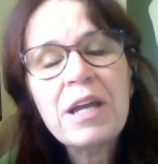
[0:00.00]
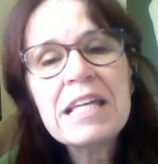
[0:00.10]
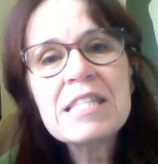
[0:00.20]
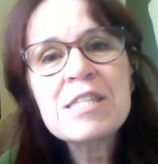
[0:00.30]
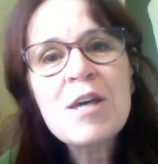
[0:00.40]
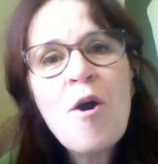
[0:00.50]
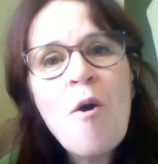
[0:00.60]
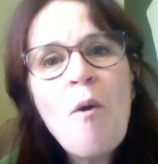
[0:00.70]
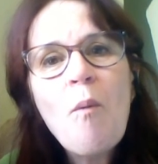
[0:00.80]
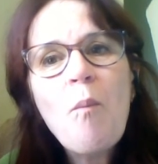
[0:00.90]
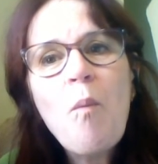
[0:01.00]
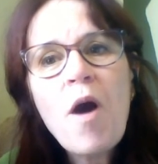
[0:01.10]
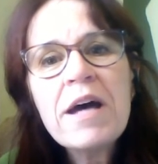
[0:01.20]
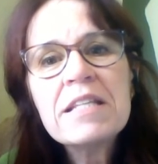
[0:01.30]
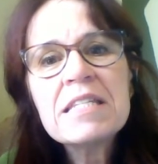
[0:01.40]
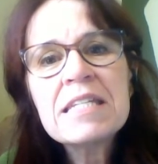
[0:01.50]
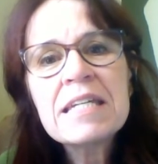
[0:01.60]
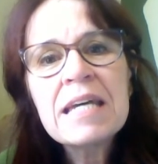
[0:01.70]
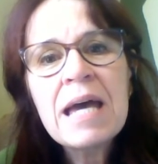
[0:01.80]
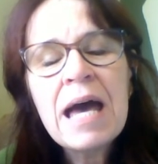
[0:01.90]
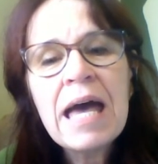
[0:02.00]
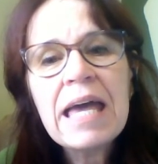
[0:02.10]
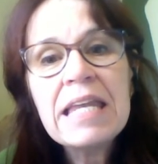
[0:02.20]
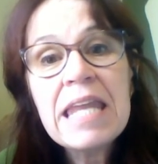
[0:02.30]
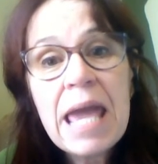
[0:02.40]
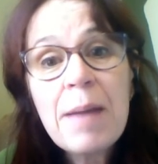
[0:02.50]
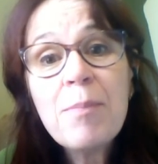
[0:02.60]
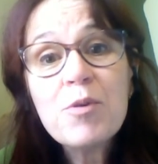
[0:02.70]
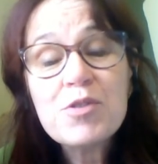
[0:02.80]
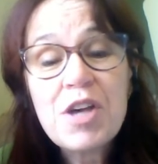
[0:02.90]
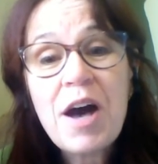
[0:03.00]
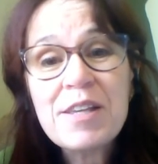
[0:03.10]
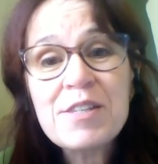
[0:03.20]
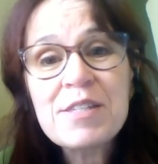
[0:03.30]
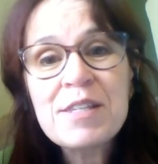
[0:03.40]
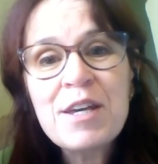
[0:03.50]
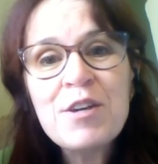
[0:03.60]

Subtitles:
It's what enables us